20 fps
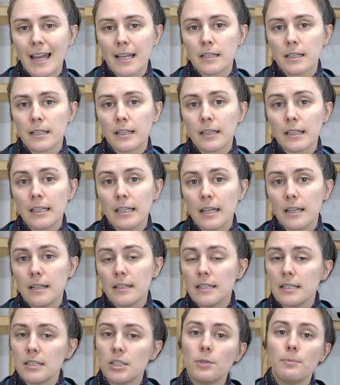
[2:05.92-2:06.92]
technically
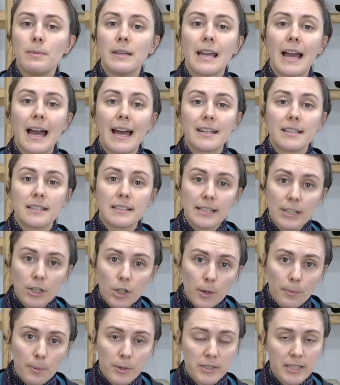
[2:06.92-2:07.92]
need to be at
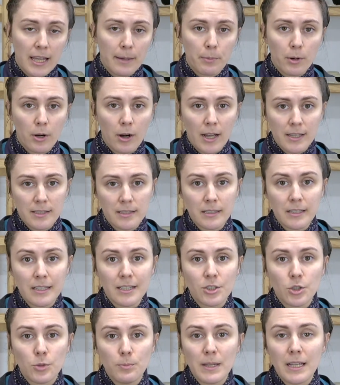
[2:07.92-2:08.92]
0%
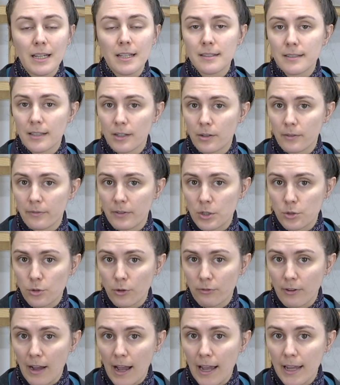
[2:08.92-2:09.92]
porosity to be considered
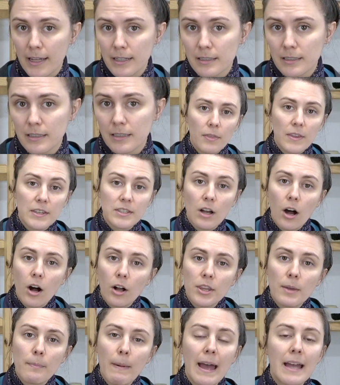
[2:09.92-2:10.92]
vitrified. This
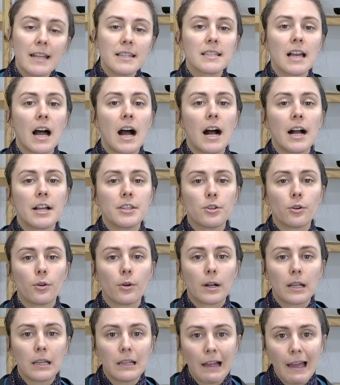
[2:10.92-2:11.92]
all depends on
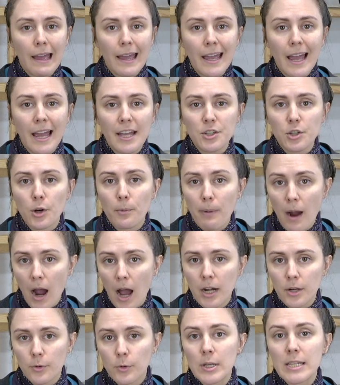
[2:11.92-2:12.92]
your clay and your
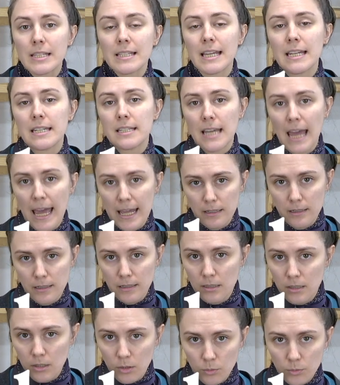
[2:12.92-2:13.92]
pottery's
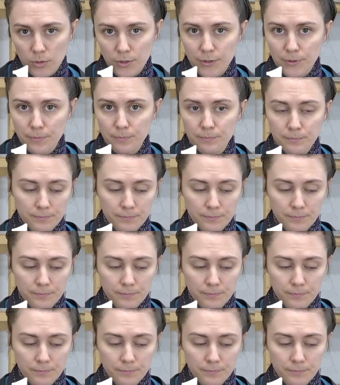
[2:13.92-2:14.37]
intended use.